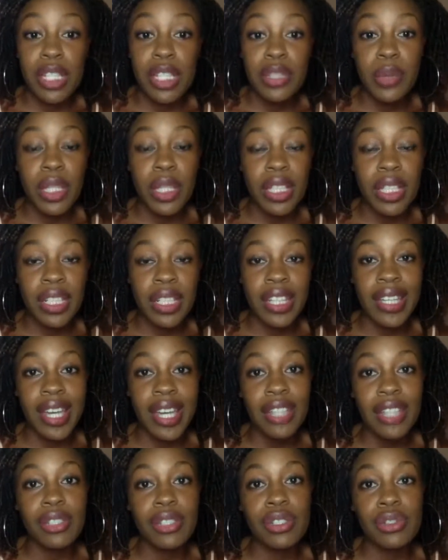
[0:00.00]
And I can
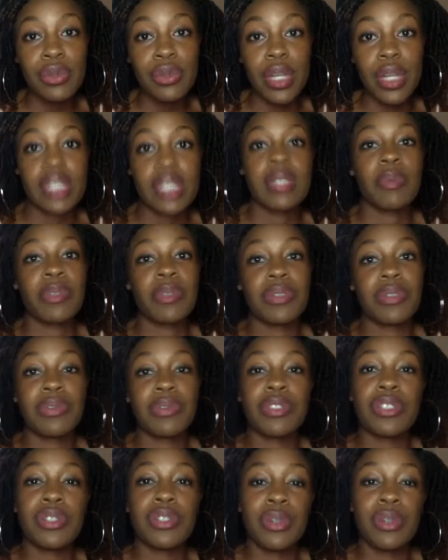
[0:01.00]
do a separate
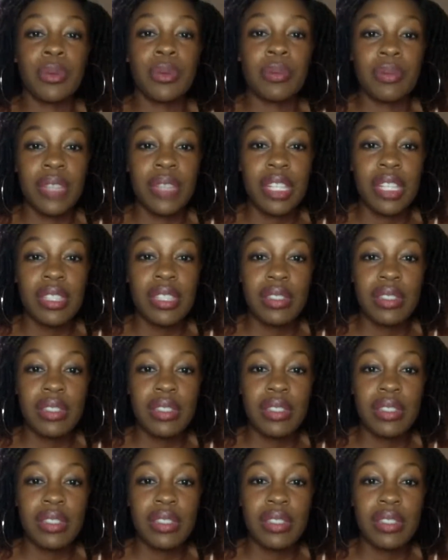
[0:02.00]
video that's